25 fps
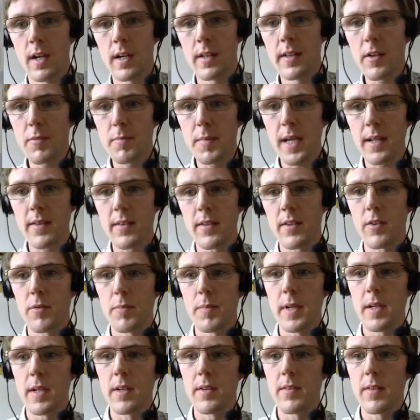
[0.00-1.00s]
And this matters
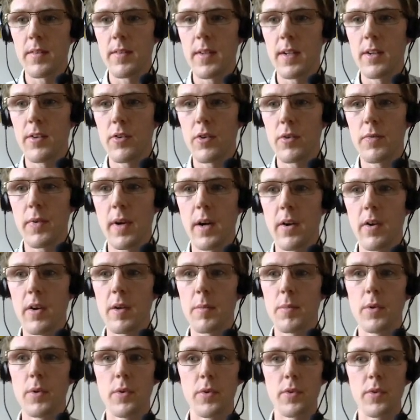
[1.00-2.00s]
because essential
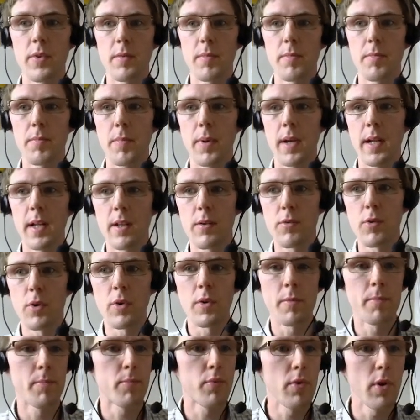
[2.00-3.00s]
variables play the role
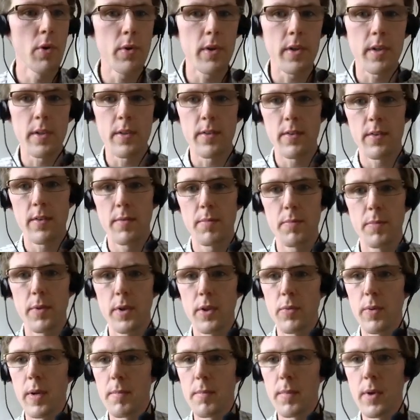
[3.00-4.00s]
of brokers
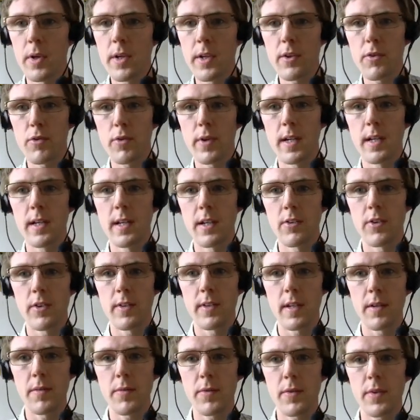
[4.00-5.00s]
between monitoring
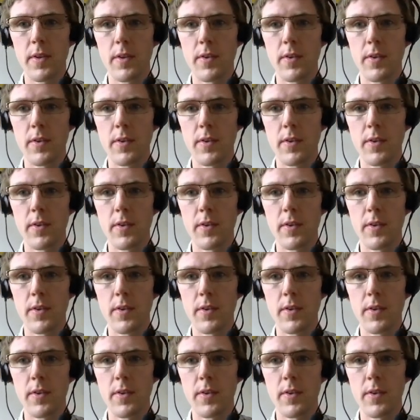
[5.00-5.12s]
initiatives,